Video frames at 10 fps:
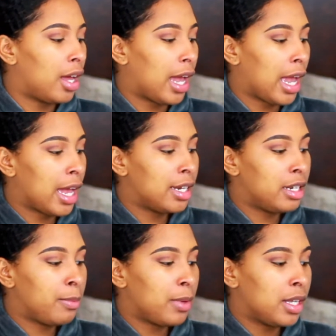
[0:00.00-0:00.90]
and
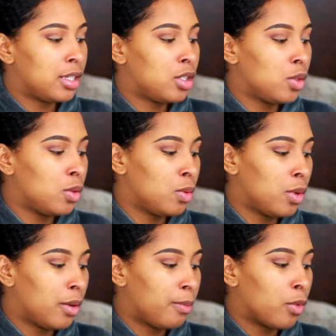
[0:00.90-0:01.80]
dip
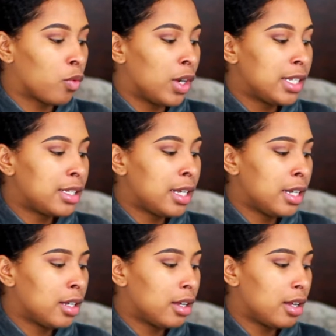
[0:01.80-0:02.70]
into
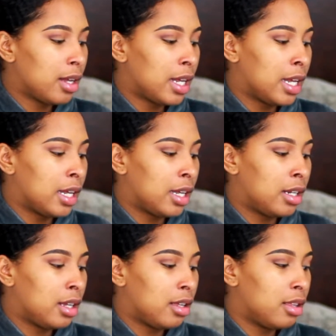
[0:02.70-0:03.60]
Rustic
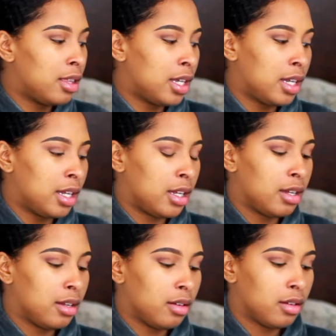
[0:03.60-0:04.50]
in the
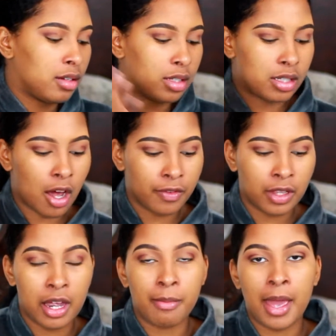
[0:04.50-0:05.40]
Sorta
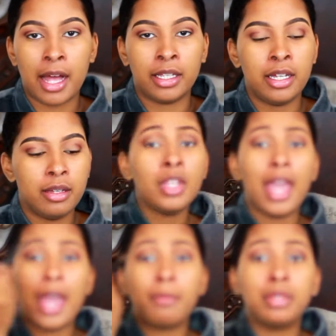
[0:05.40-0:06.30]
Glam palette
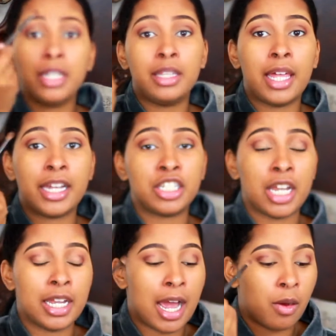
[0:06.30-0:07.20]
and blend that
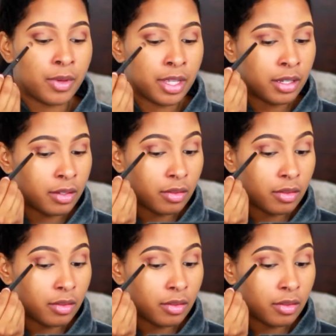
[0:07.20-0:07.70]
shade out with it.